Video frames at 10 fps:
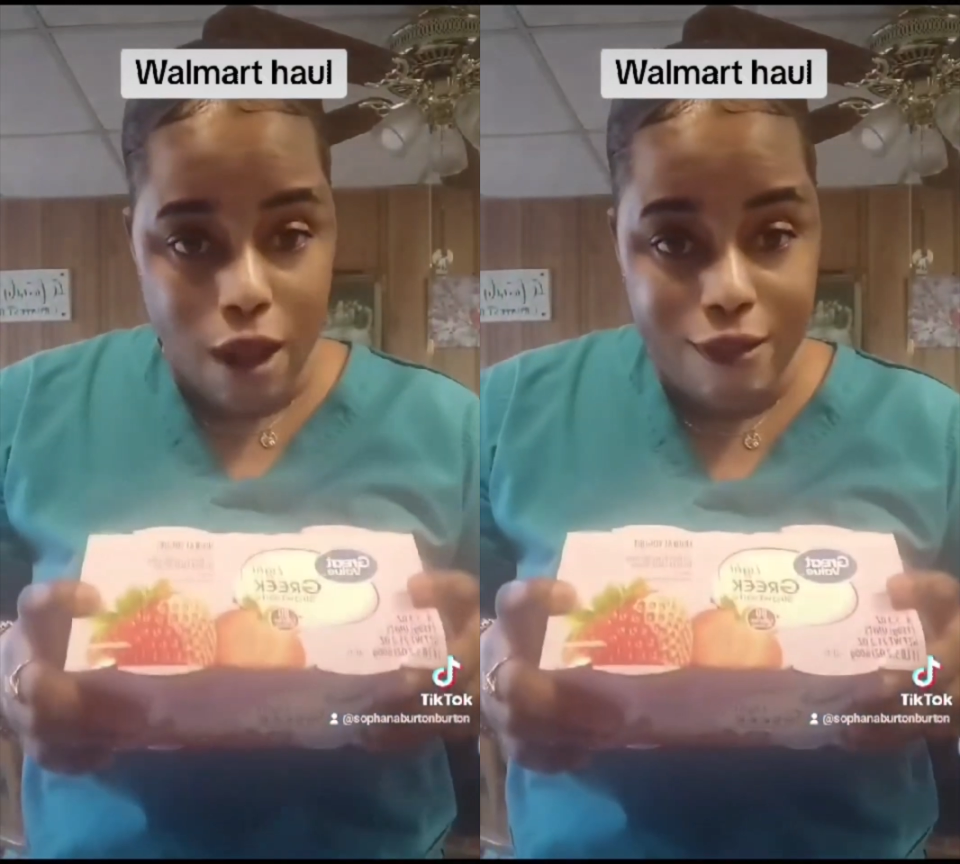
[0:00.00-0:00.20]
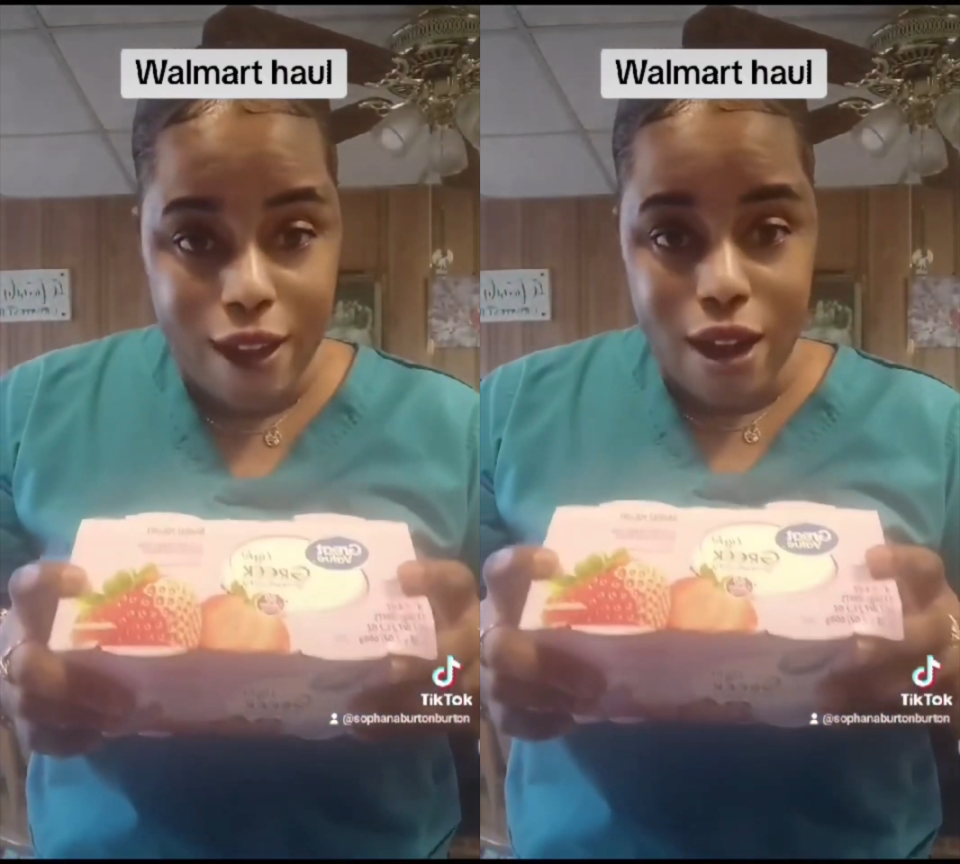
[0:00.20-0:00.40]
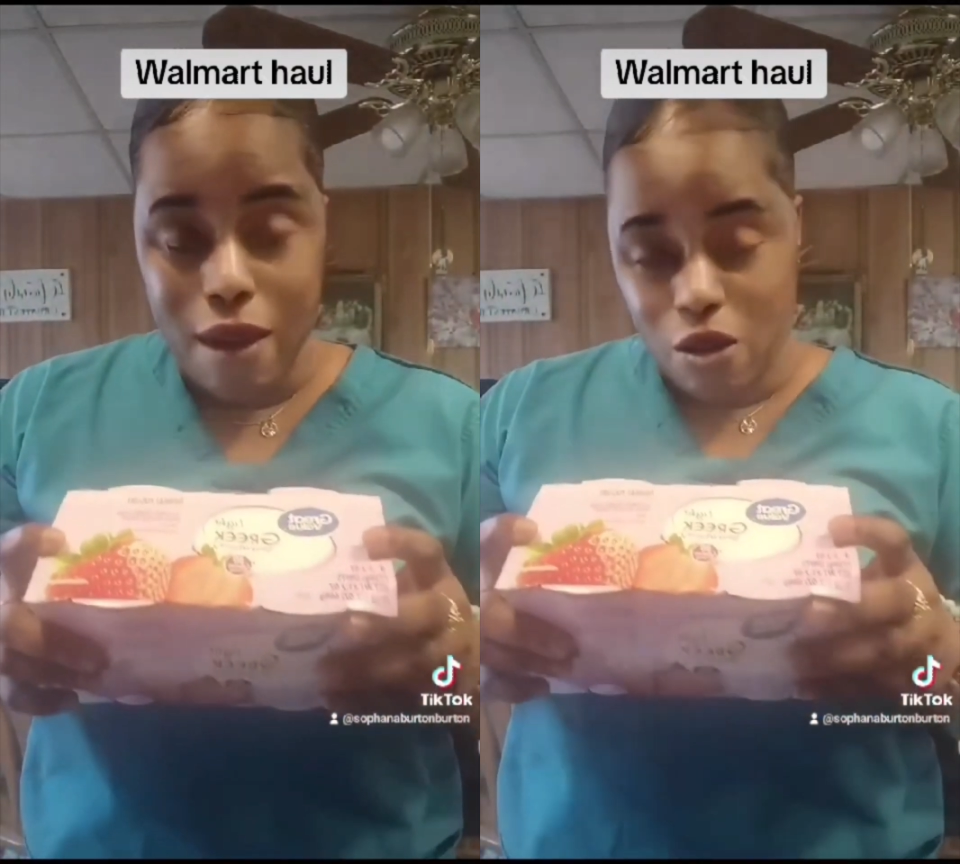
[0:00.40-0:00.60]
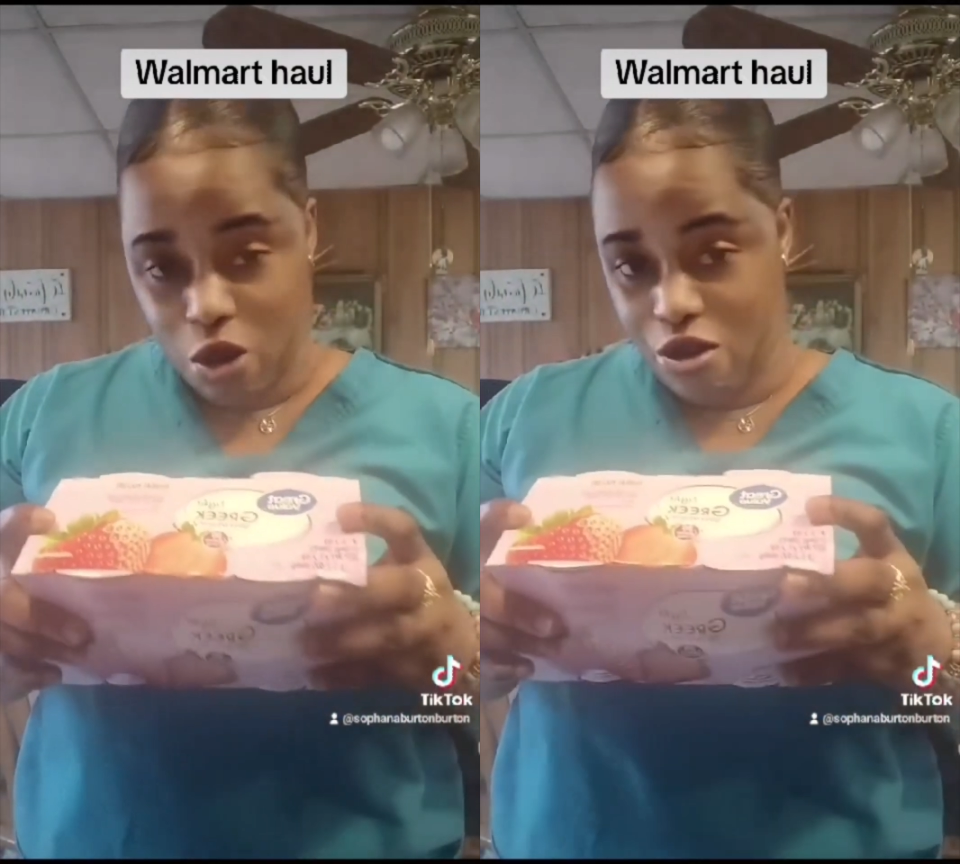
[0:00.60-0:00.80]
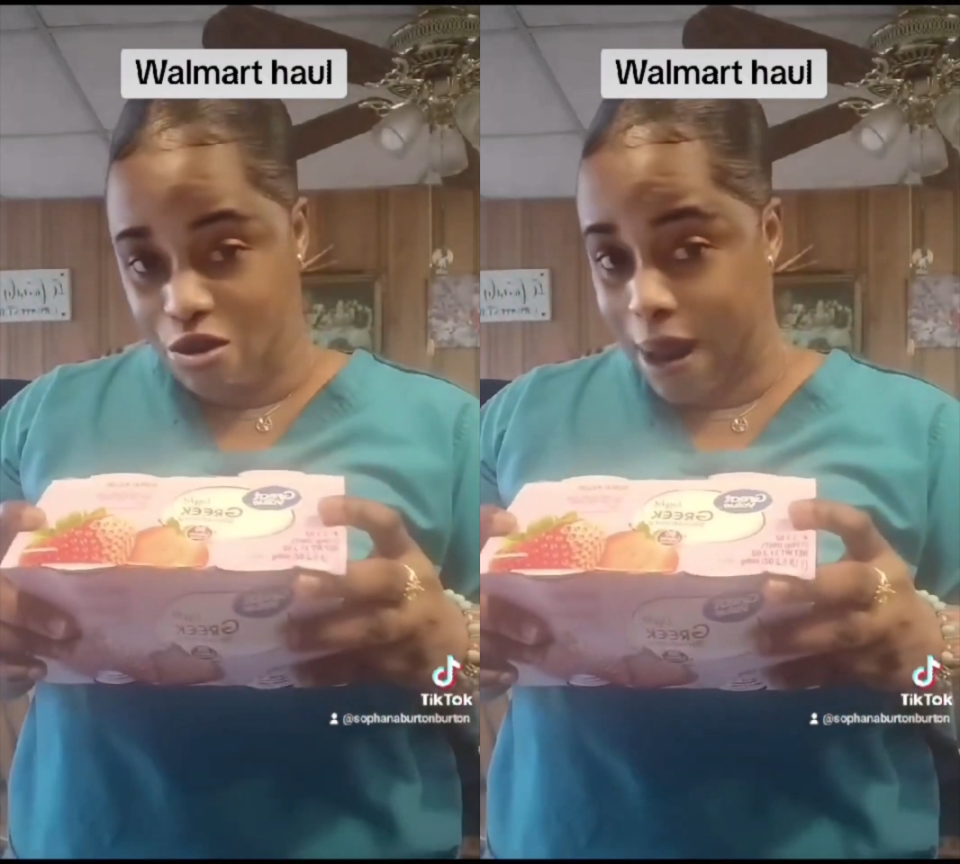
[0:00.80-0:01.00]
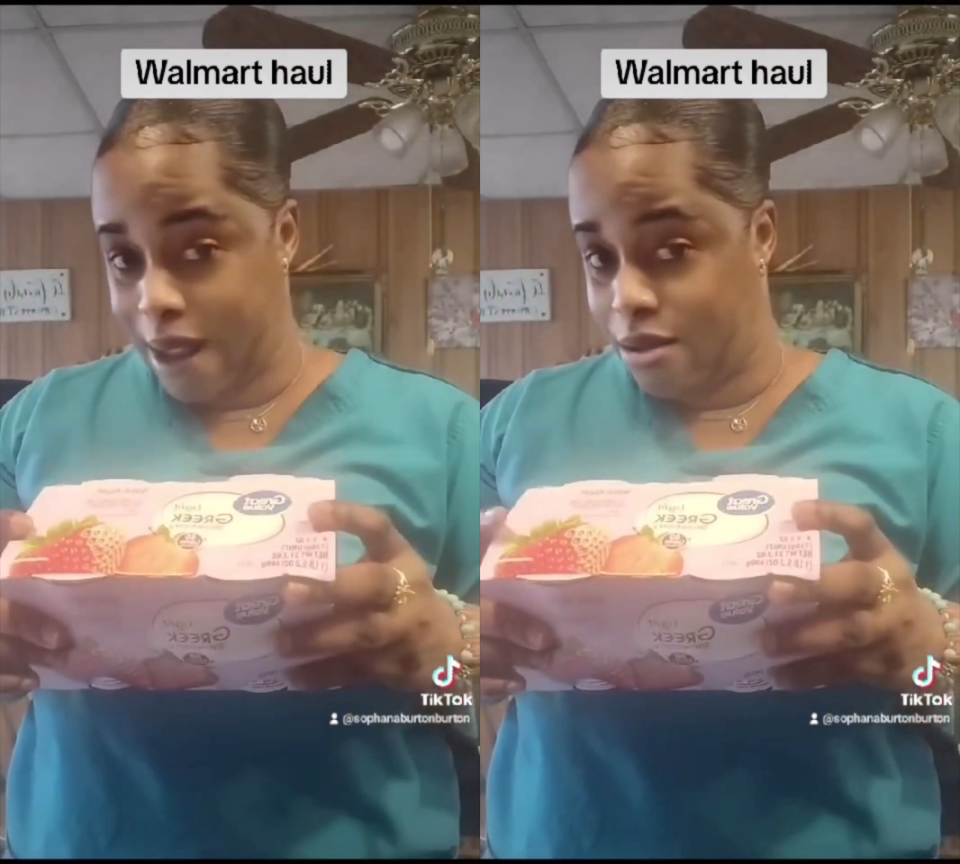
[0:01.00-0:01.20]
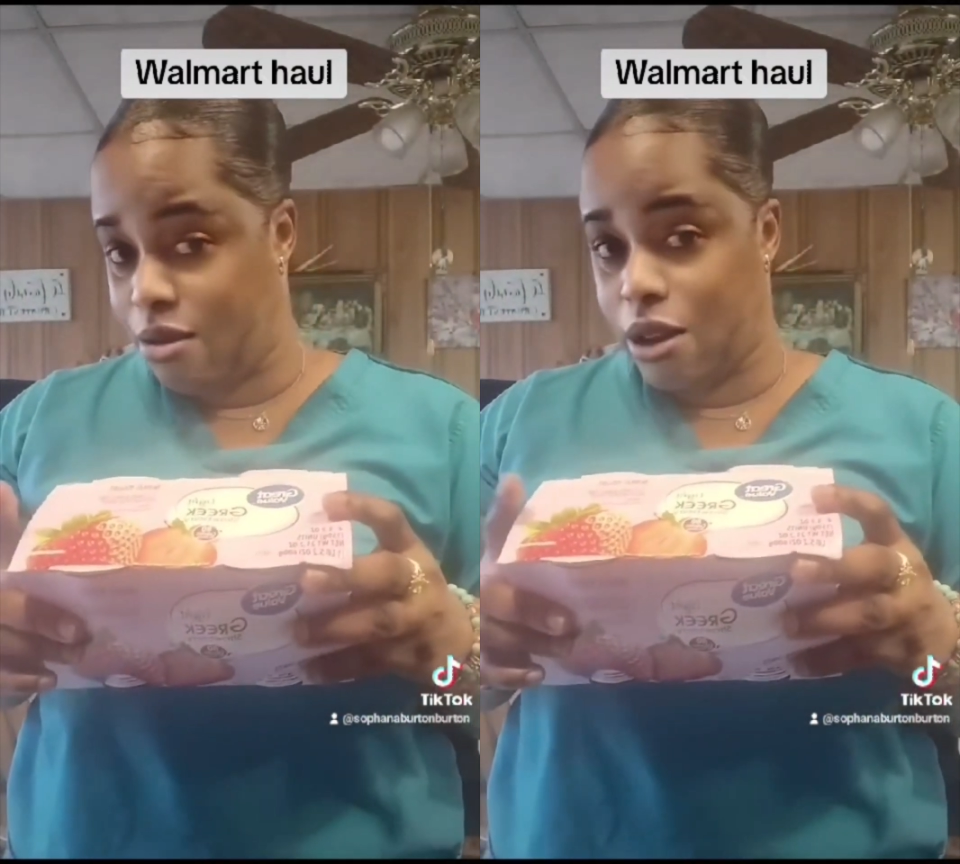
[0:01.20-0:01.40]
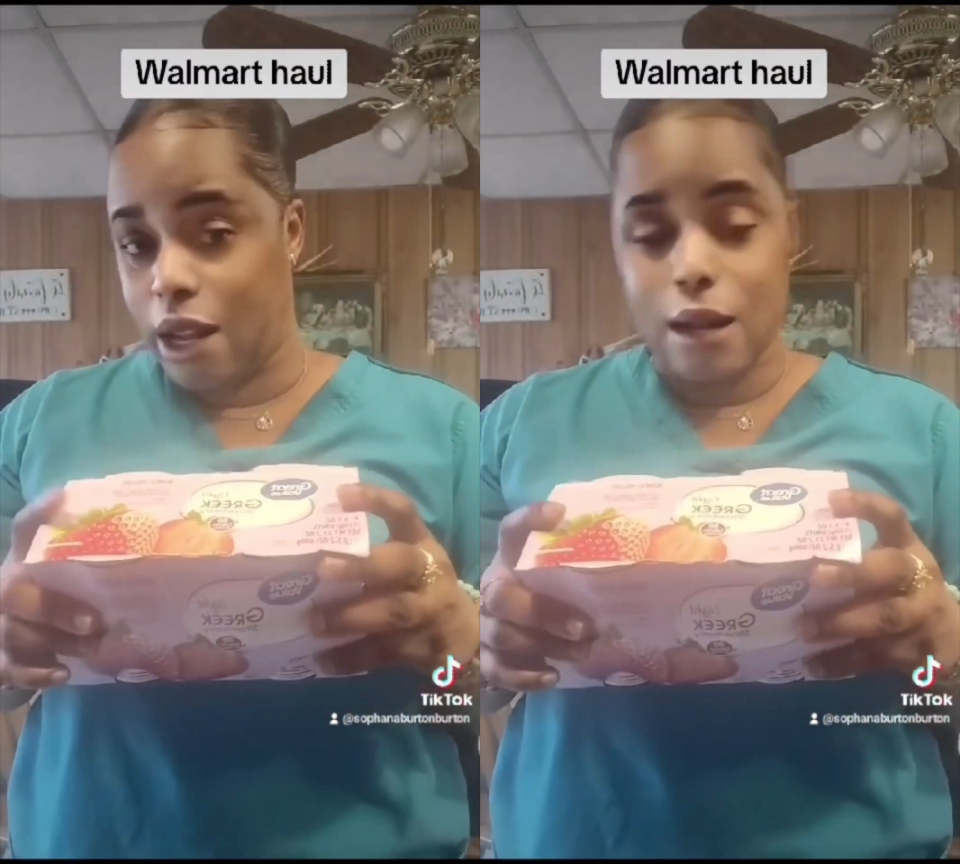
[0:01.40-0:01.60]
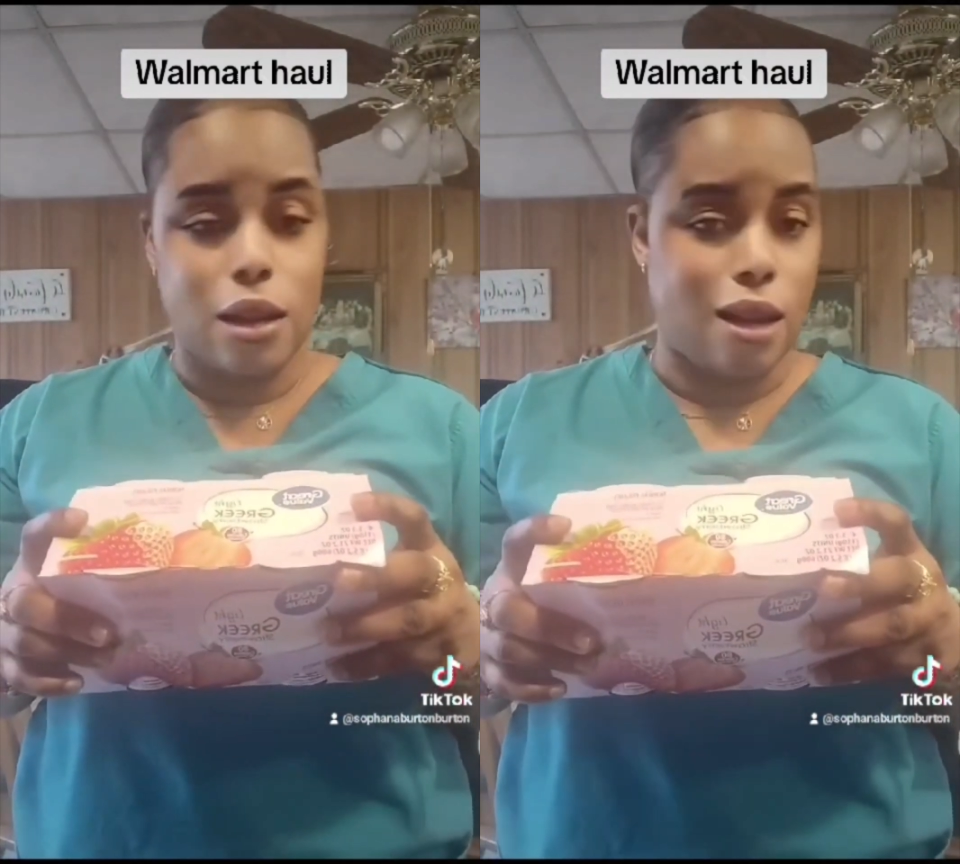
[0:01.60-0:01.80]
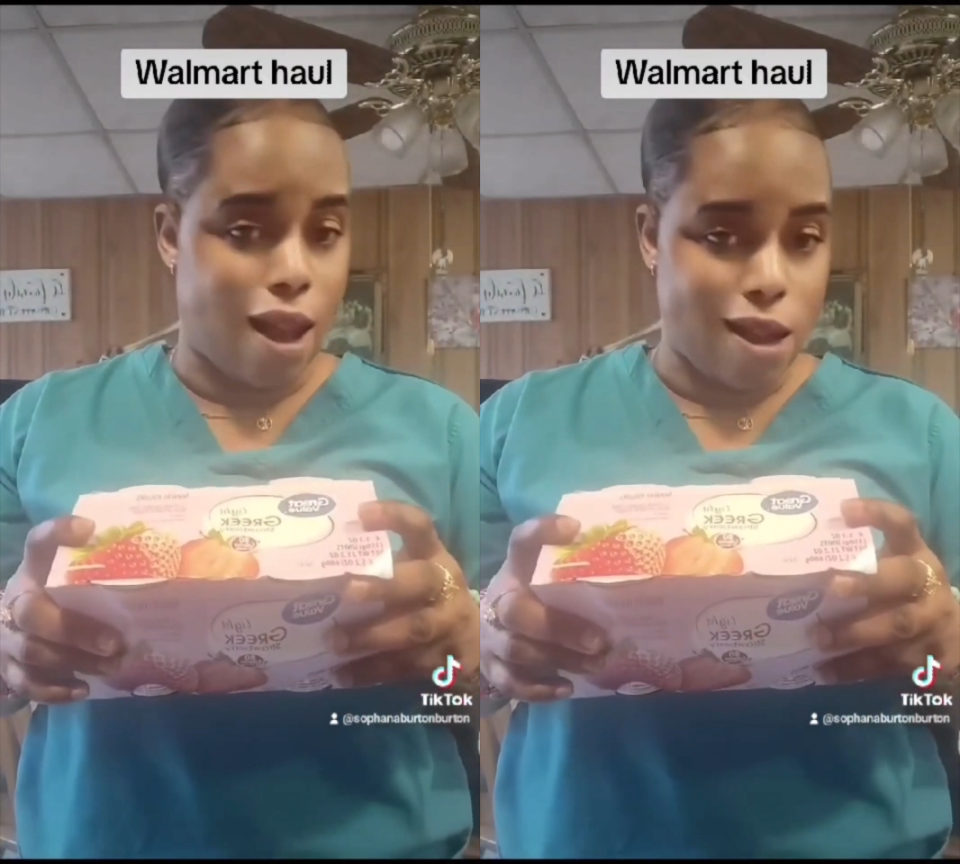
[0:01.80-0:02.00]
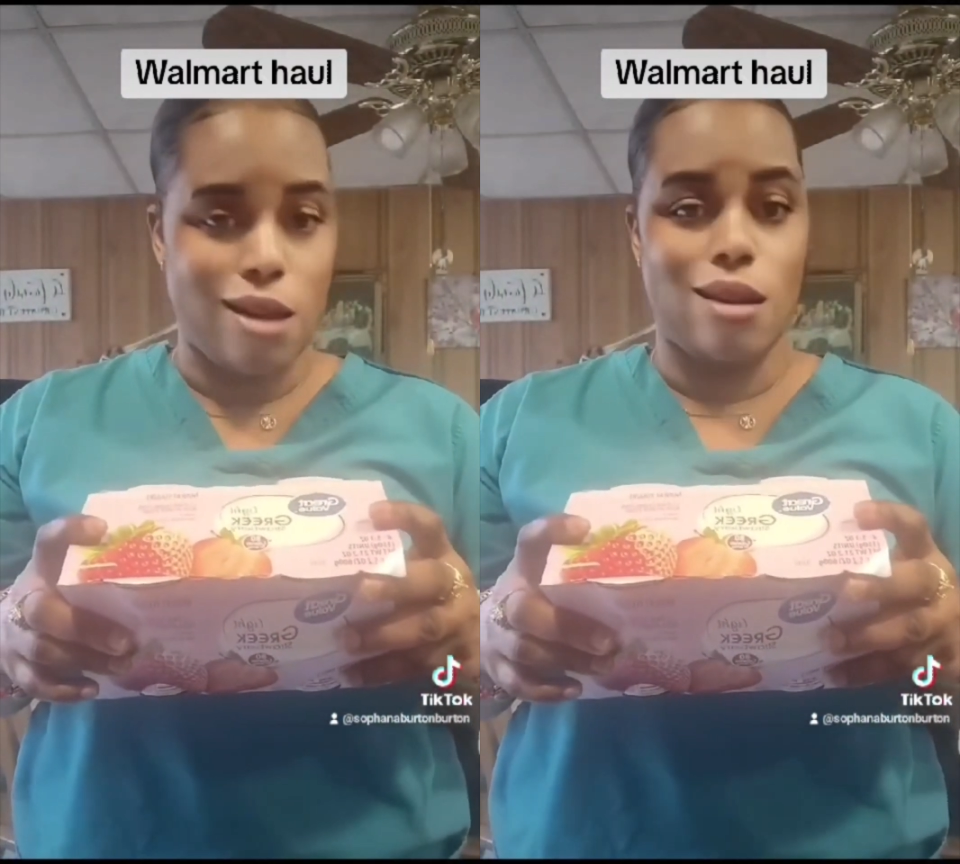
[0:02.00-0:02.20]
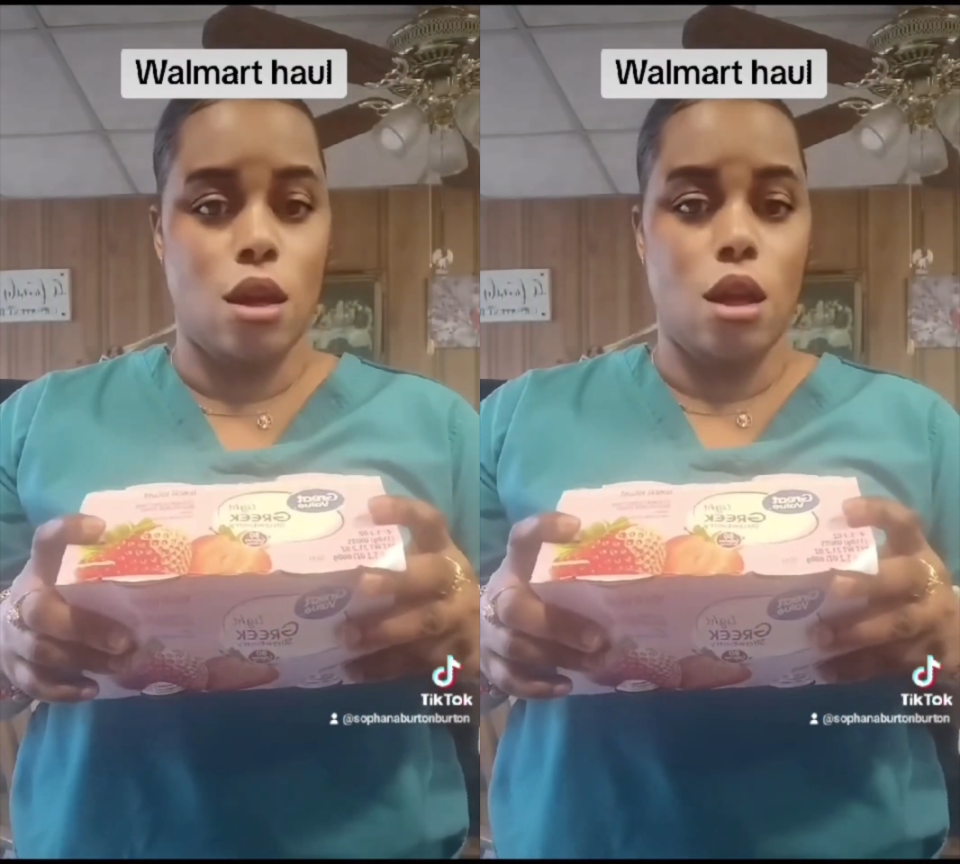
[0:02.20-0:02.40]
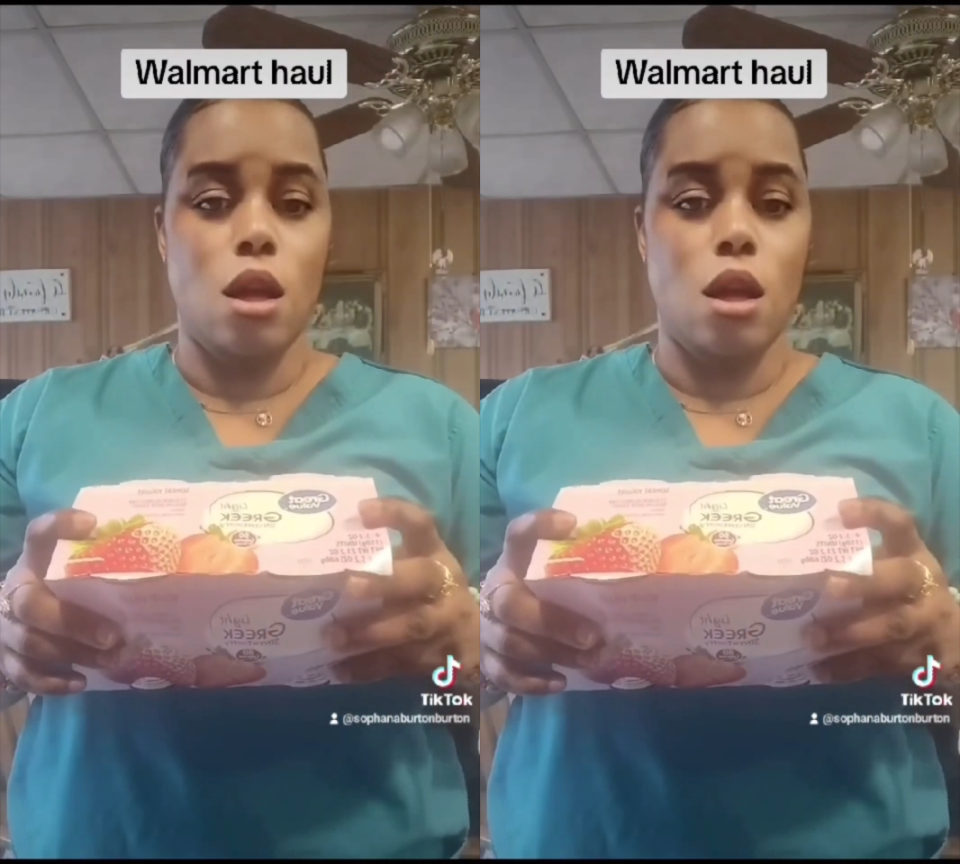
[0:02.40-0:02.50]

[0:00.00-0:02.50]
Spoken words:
I find them around right around the clock.